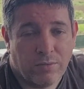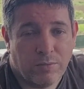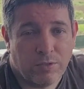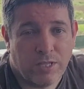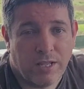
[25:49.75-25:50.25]

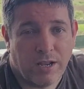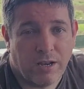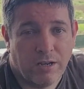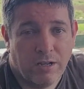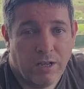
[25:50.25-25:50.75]
will stay there.
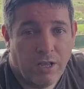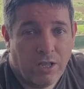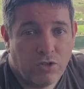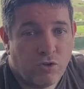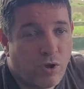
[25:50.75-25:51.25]

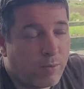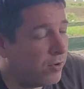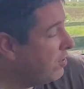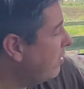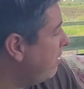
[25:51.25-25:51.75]
So I'm
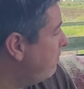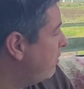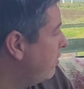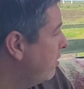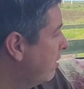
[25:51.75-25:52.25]
going to leave
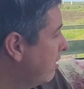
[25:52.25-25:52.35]
you.